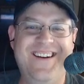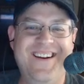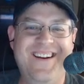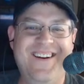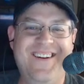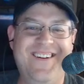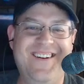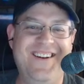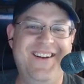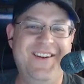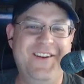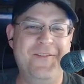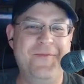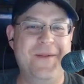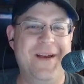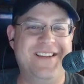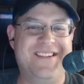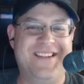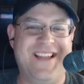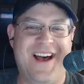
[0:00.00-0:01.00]
You
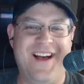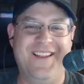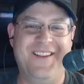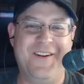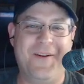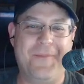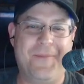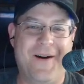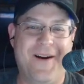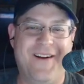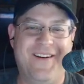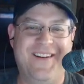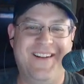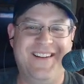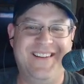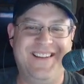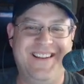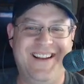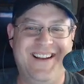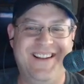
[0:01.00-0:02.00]
missed that little part
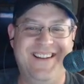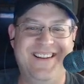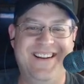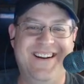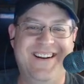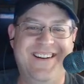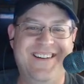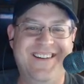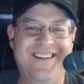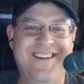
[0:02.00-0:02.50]
at the end there.